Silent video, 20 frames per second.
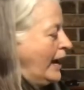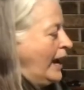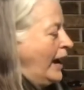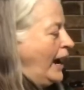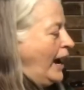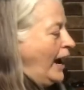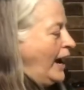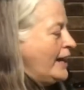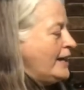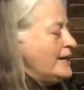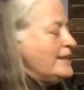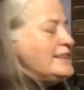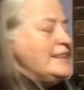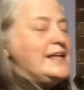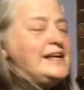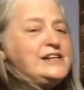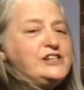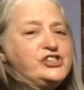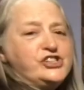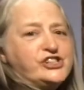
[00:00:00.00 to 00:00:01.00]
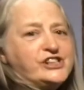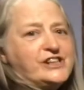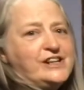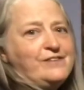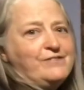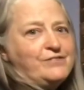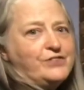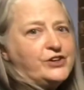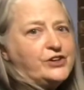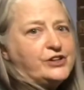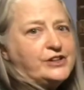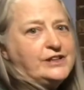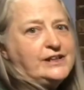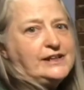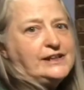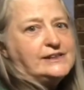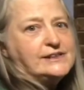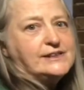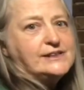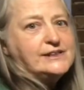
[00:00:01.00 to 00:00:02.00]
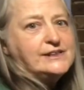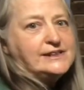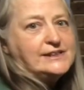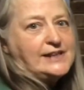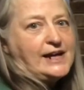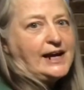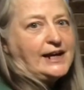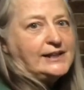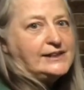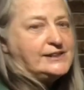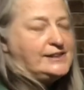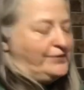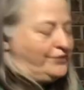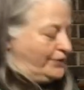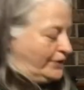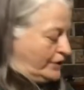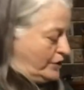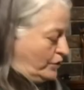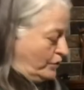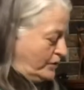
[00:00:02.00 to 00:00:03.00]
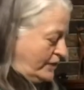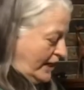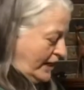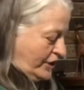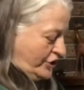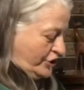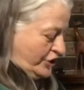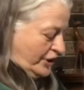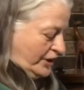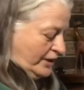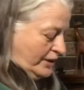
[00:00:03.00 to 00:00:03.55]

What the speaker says: I can then just convert this to scientific notation.